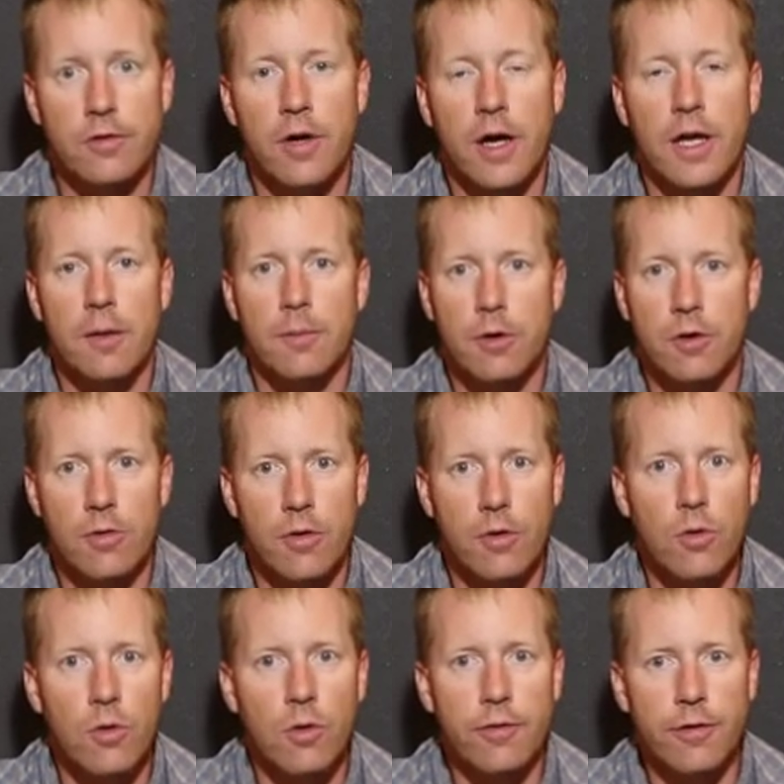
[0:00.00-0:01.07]
diameter of the
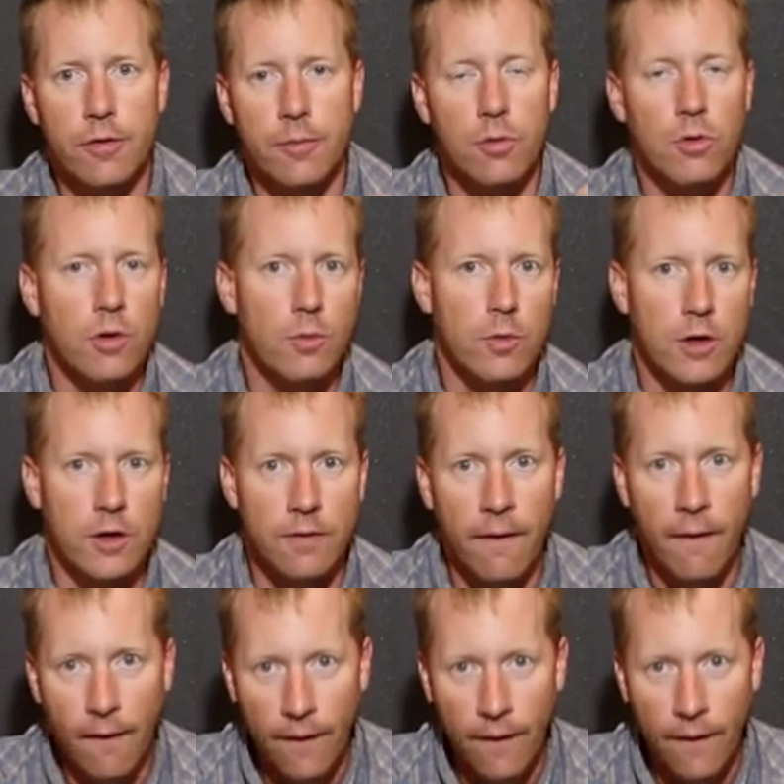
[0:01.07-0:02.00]
hole to the point where